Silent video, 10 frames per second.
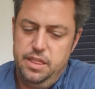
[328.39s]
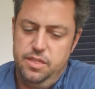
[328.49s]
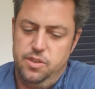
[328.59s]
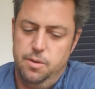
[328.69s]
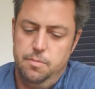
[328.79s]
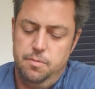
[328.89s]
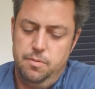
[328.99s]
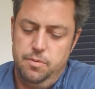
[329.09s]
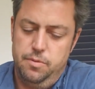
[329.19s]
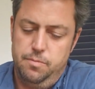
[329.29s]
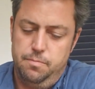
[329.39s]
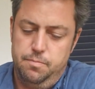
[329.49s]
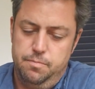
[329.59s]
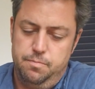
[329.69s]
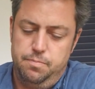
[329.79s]
The
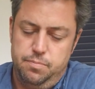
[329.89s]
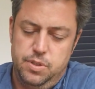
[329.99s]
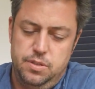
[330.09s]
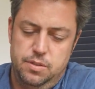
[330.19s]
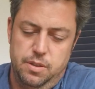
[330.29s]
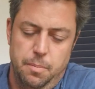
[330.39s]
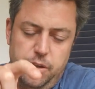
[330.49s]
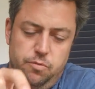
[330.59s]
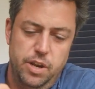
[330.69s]
The most